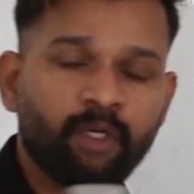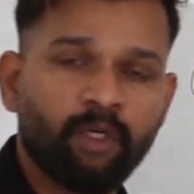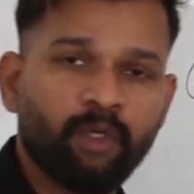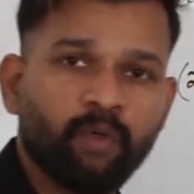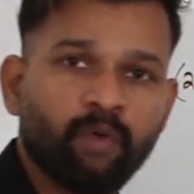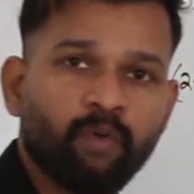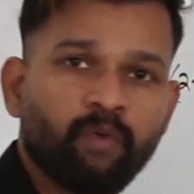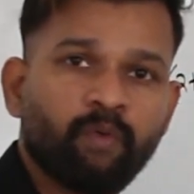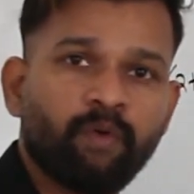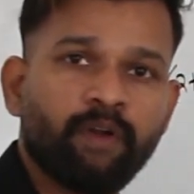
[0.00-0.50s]

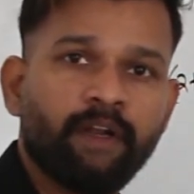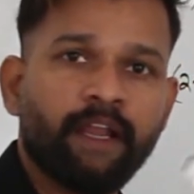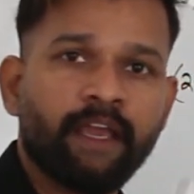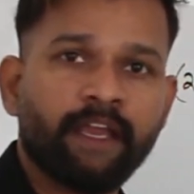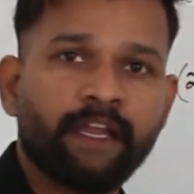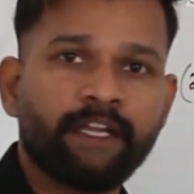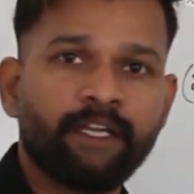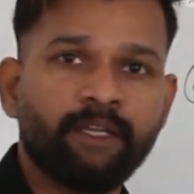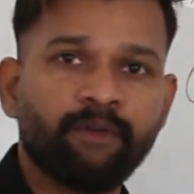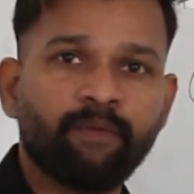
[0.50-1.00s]
2
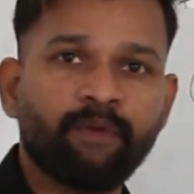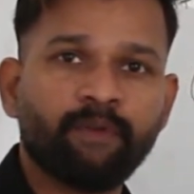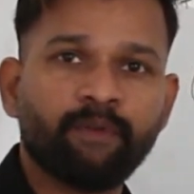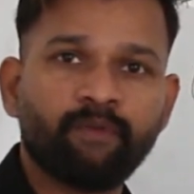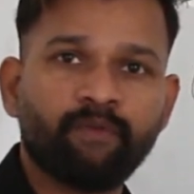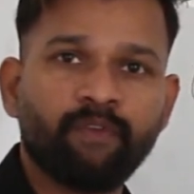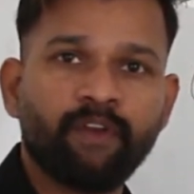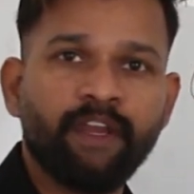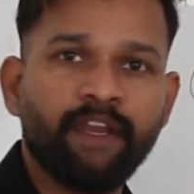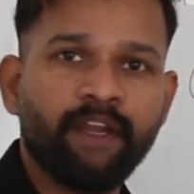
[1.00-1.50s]
negative 2
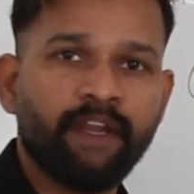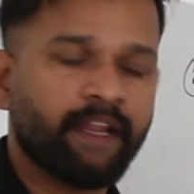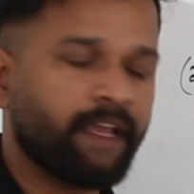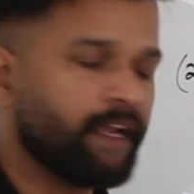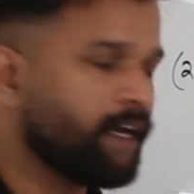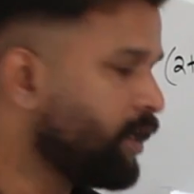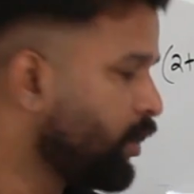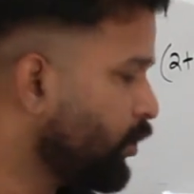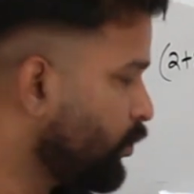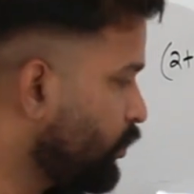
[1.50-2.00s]
3
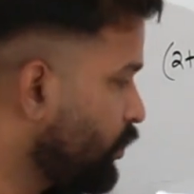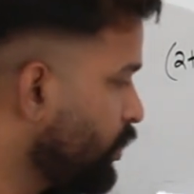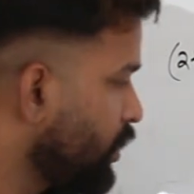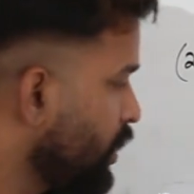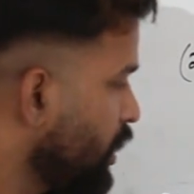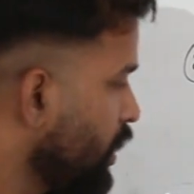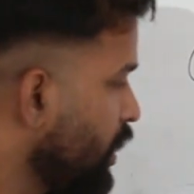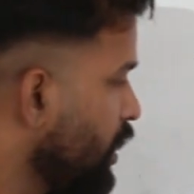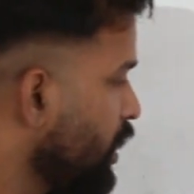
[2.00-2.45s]
negative 3